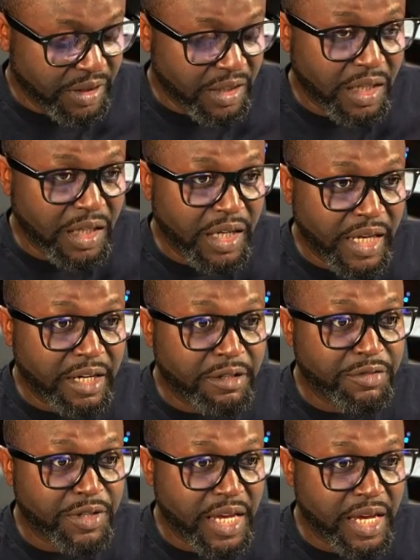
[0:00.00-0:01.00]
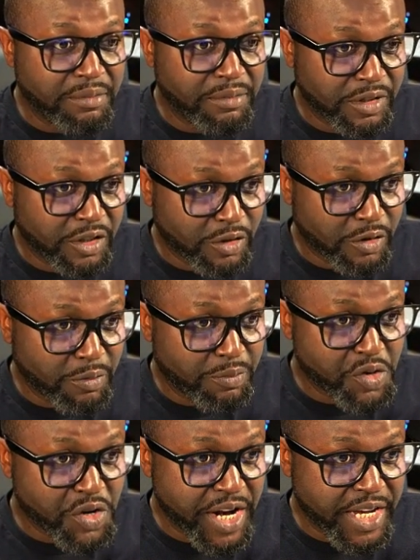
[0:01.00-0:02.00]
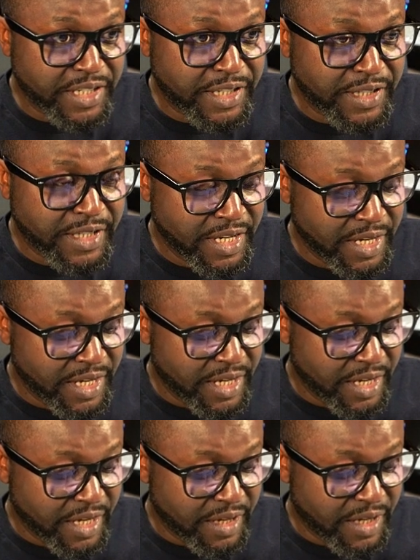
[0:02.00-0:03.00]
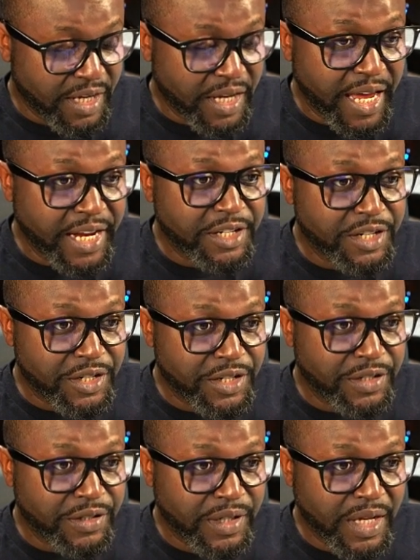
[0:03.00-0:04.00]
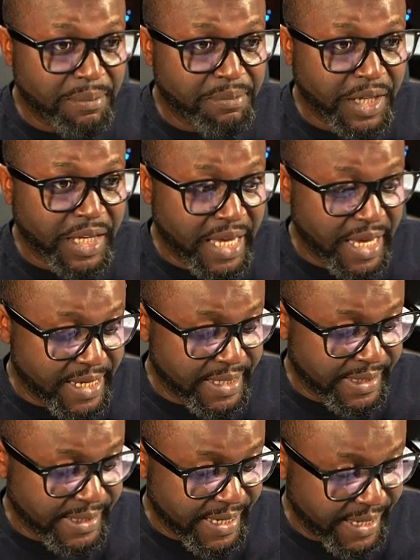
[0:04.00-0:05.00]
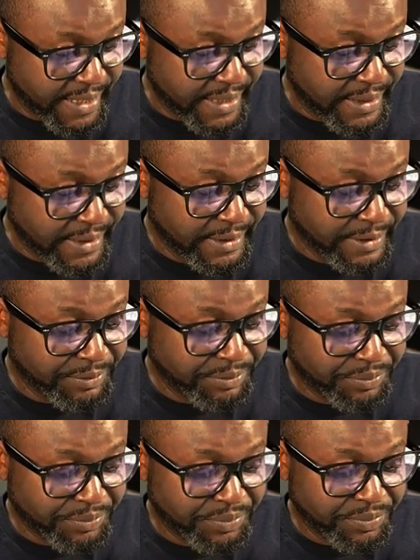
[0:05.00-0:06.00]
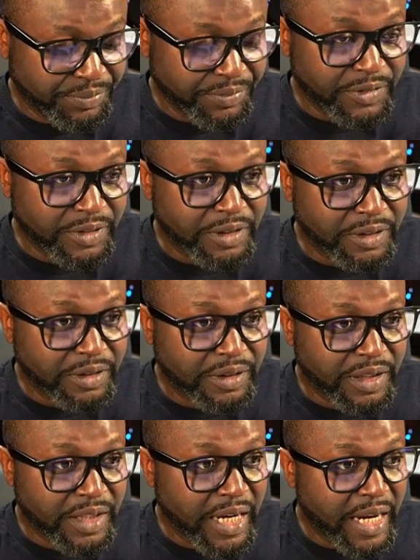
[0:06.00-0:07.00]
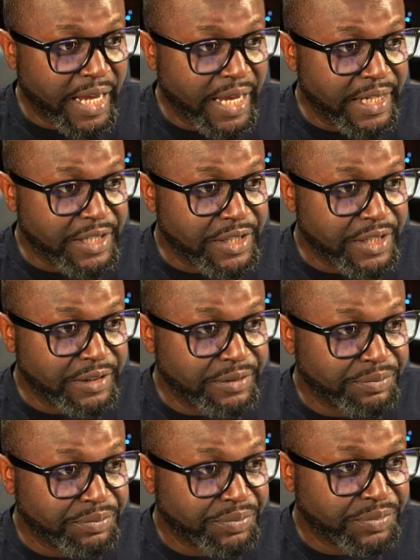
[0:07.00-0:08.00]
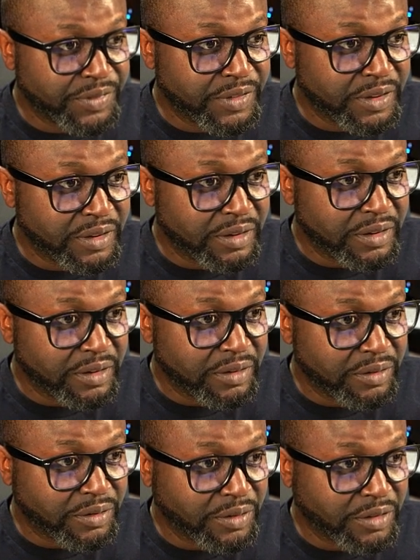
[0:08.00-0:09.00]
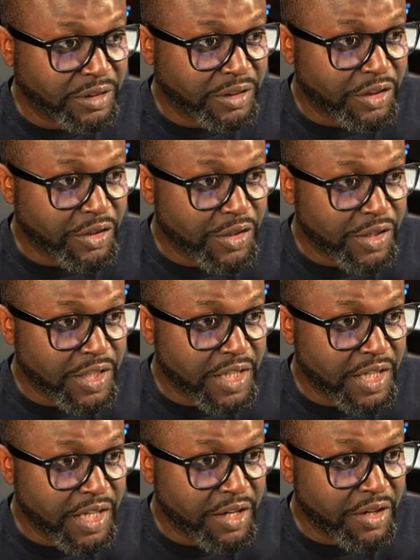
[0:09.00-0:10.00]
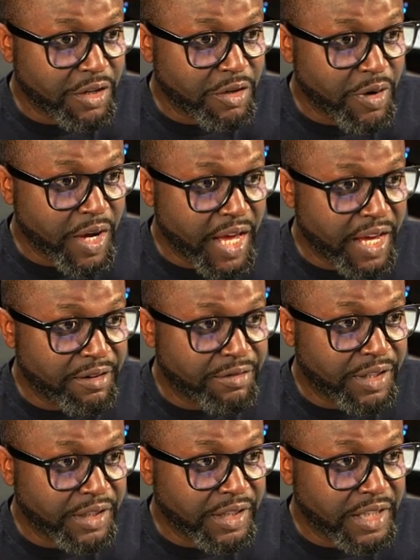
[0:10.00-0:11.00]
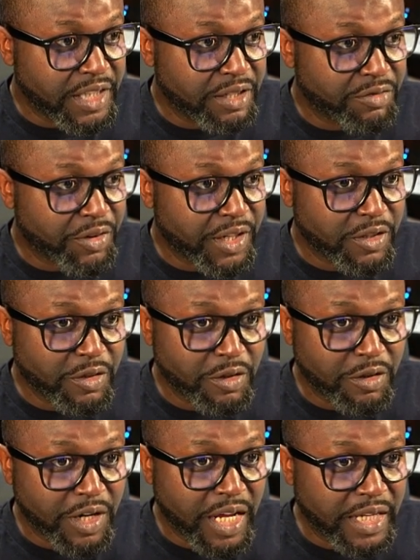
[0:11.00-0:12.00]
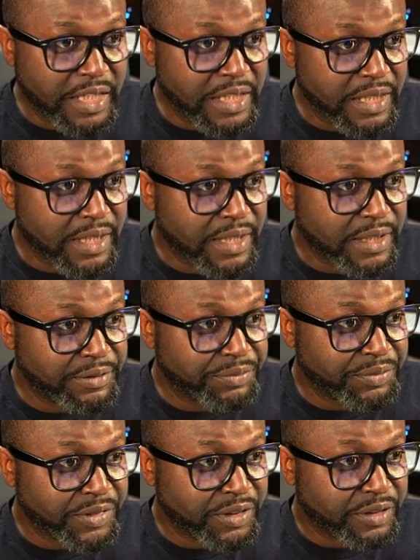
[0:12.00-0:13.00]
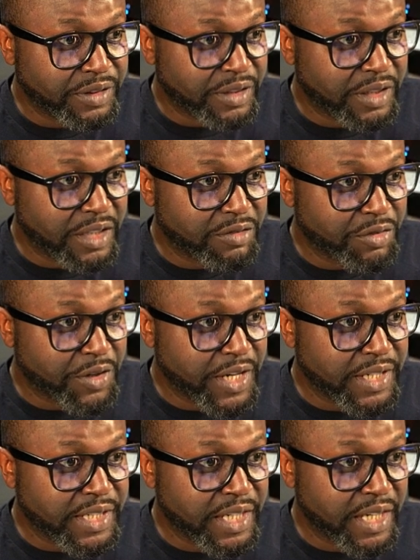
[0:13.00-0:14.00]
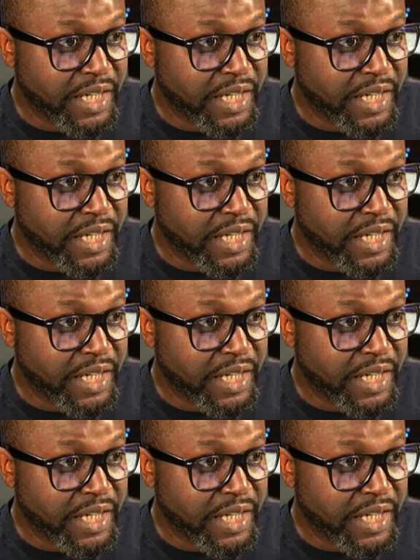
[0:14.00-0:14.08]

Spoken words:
LVM. So press enter uppercase L, and then enter. So you see here you have the different, so you're gonna list the different